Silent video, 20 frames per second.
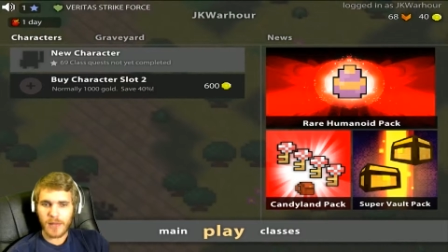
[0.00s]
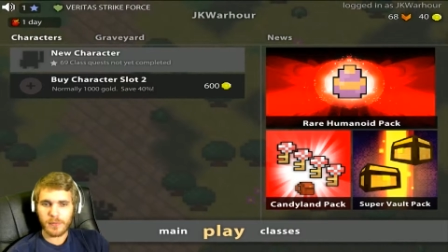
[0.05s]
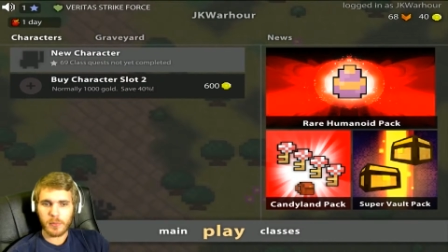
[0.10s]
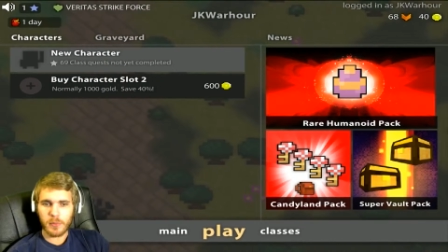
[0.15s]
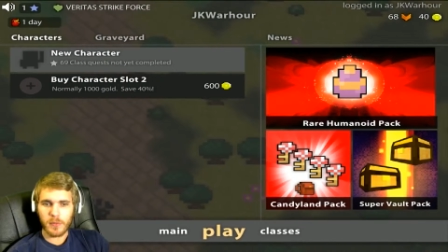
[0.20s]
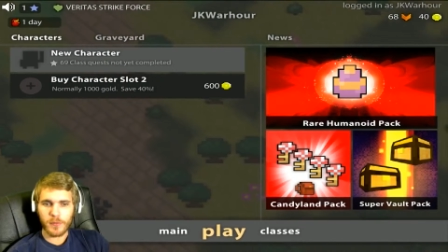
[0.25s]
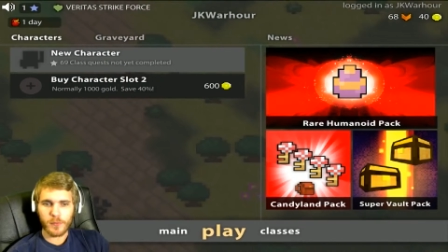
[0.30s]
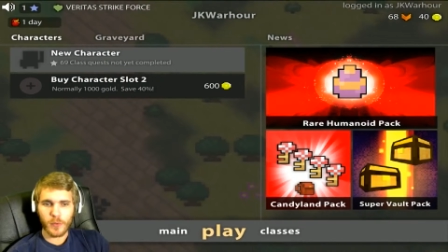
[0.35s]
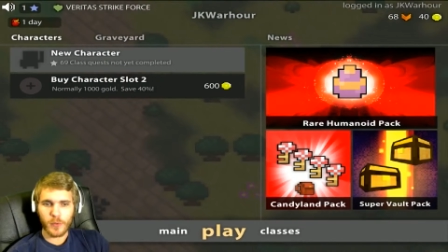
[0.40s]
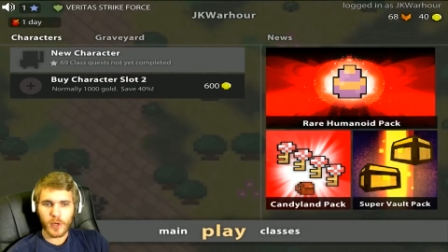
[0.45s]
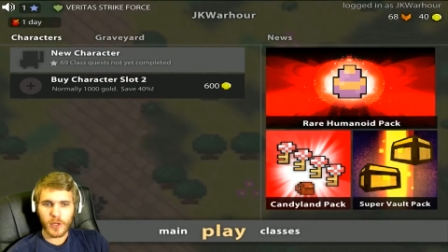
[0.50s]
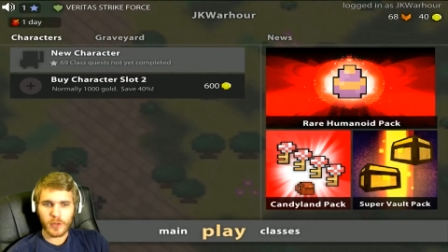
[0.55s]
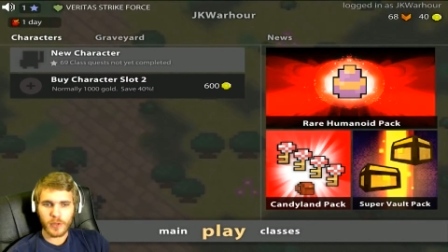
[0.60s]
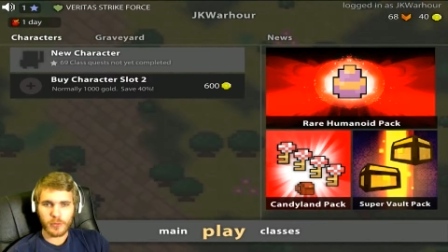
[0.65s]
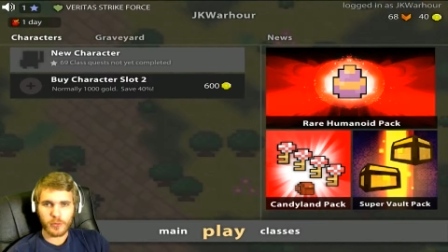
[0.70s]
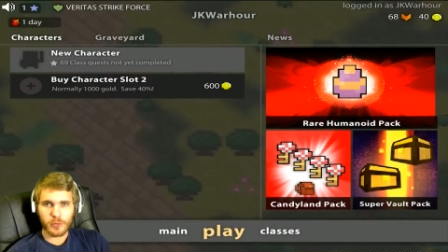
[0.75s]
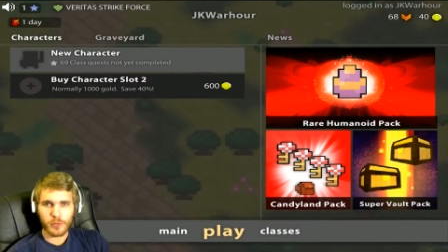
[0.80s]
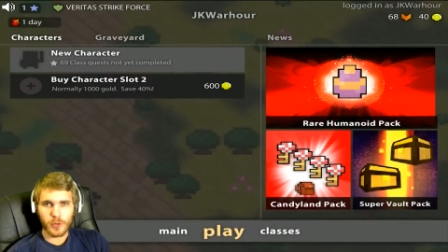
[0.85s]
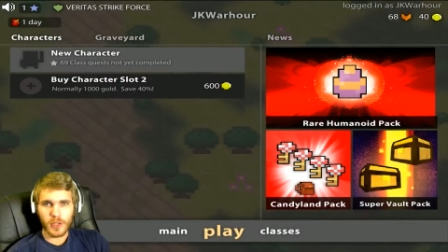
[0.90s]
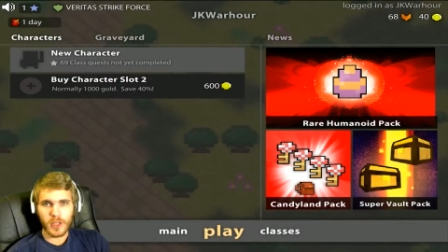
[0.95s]
Died from a
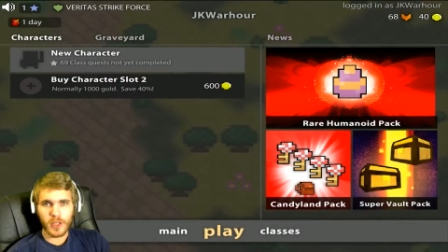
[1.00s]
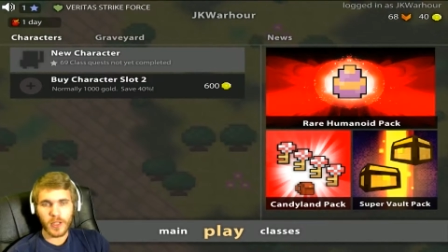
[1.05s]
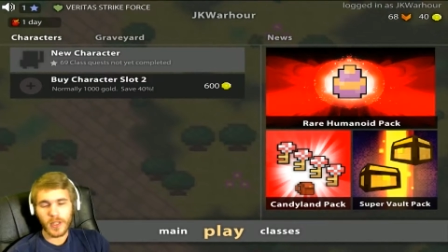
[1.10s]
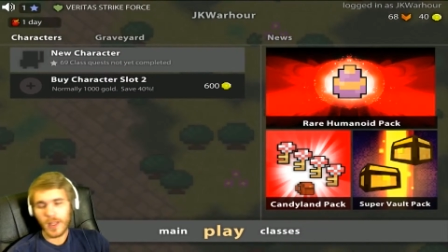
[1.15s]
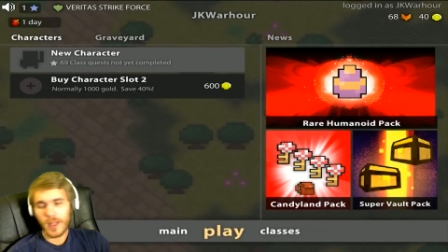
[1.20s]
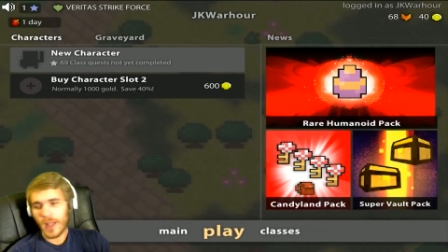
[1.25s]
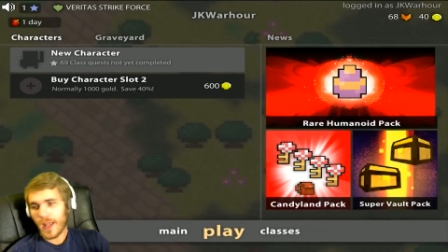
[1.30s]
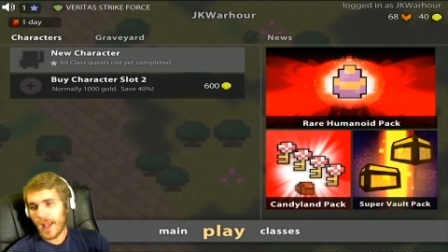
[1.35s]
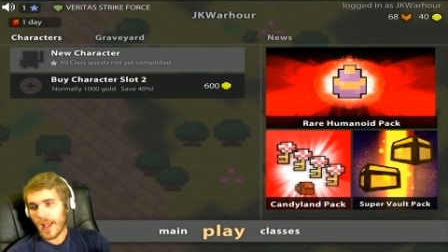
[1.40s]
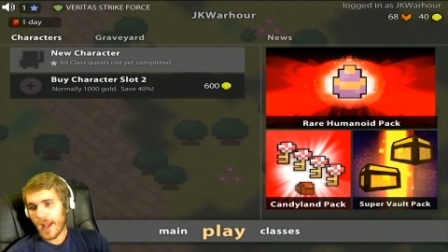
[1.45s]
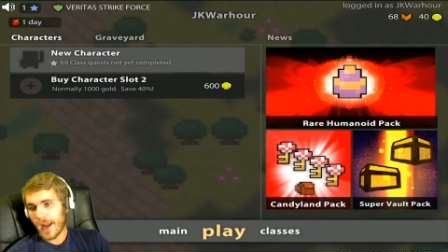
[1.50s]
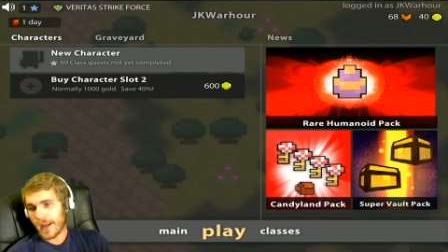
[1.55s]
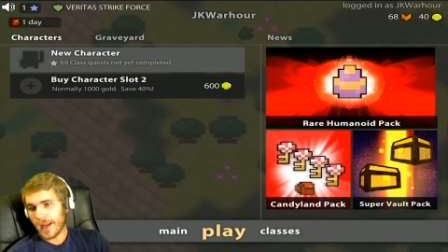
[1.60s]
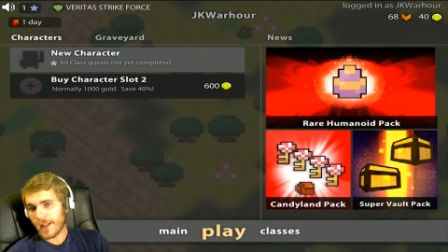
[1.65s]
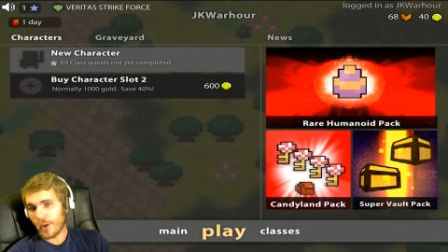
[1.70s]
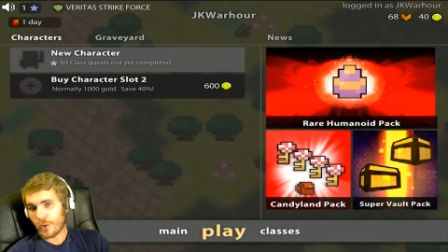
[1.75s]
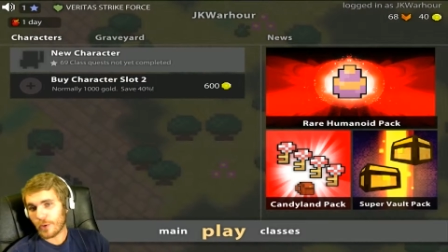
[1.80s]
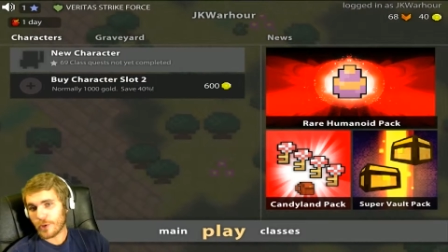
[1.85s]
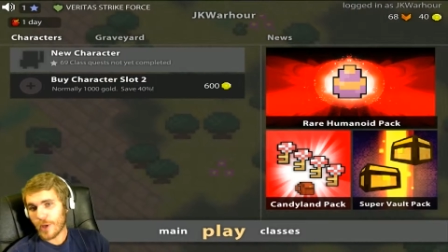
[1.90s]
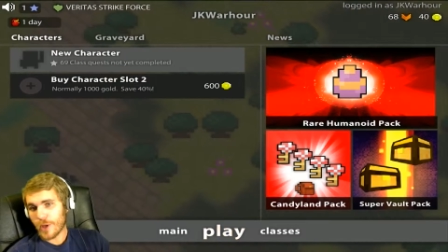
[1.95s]
freaking tree. I
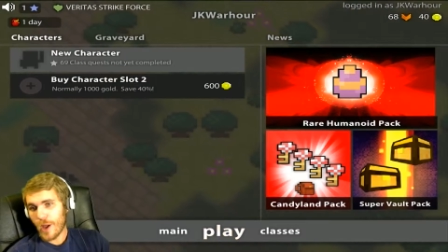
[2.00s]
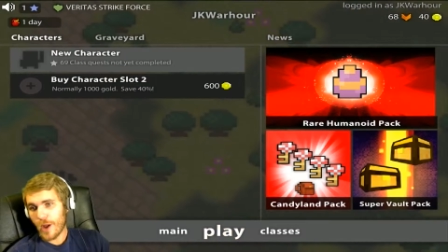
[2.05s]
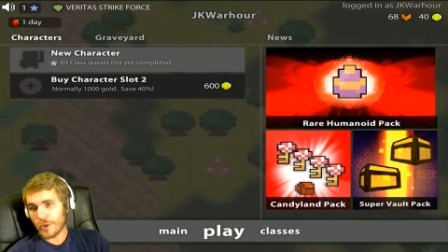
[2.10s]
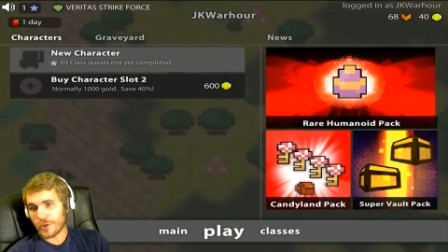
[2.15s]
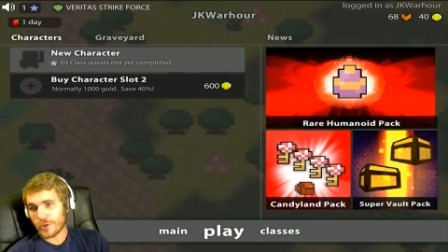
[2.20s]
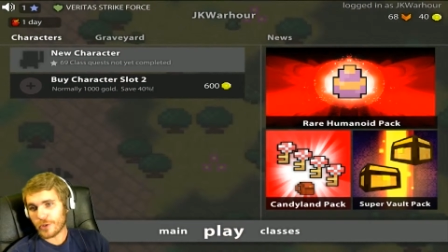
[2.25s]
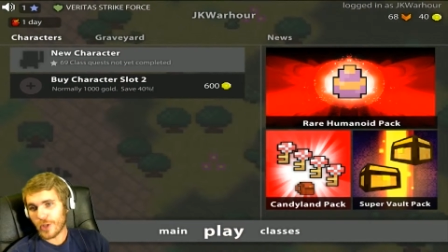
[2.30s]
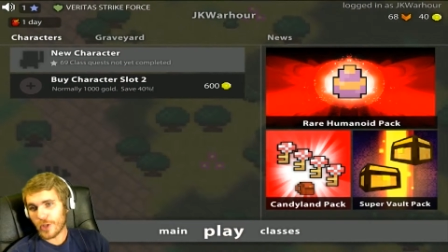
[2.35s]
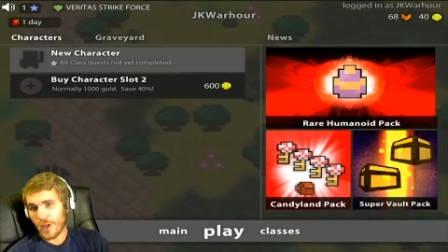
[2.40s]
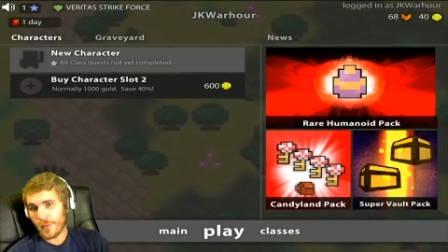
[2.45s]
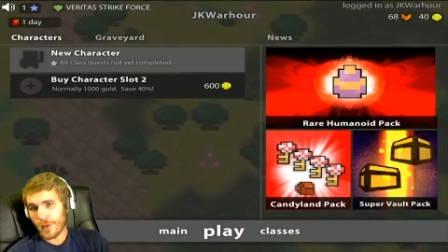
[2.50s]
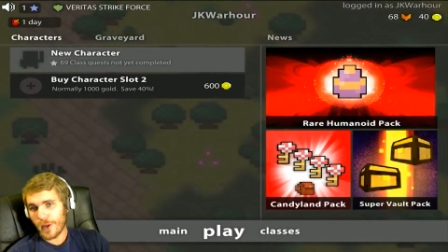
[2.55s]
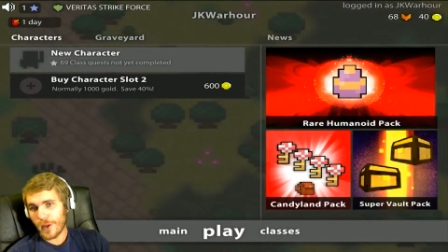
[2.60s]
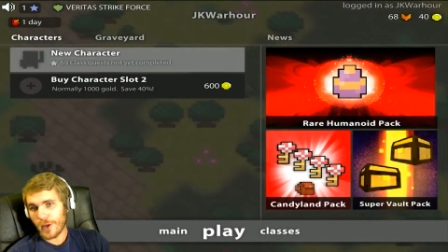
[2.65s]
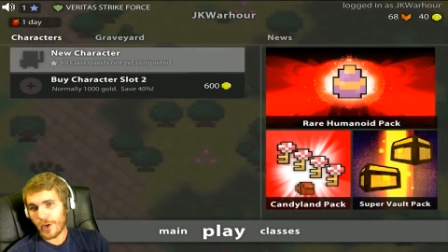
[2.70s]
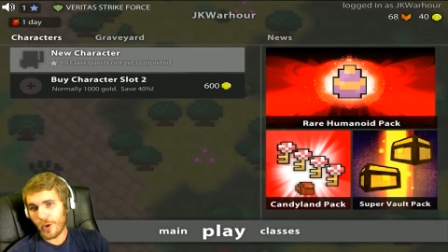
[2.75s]
had to go challenge stuff.